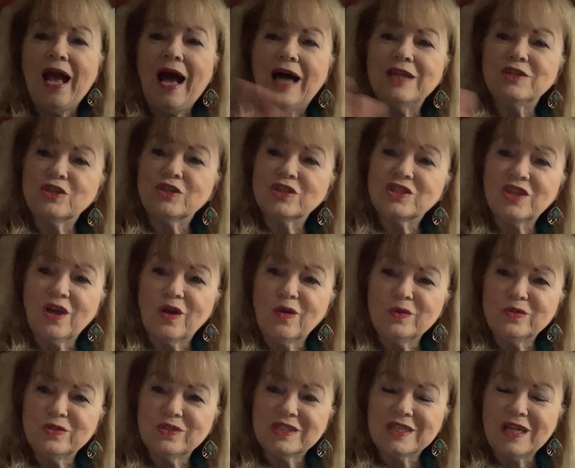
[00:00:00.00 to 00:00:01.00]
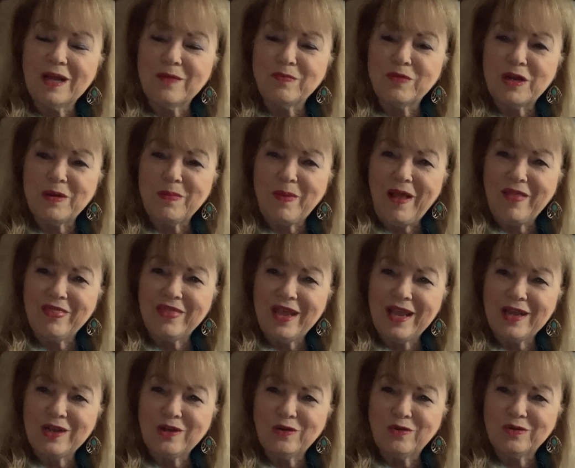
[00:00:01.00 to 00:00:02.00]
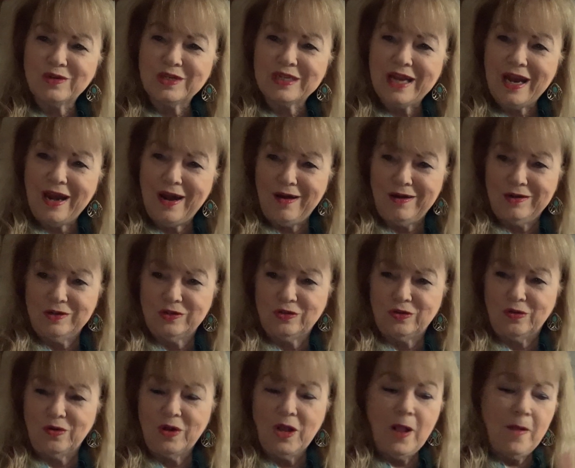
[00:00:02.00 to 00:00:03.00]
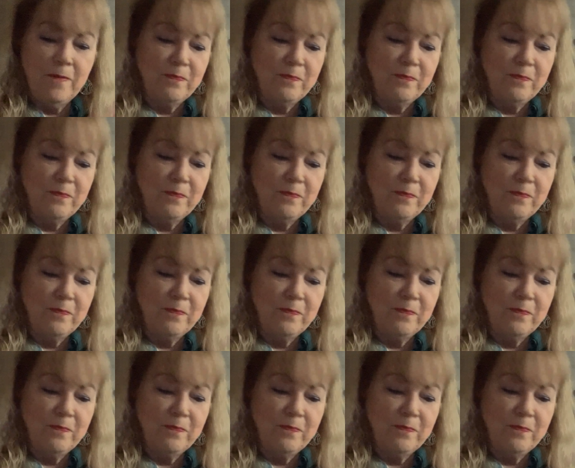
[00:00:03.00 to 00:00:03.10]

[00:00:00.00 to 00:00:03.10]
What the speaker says: I just told you something about that character.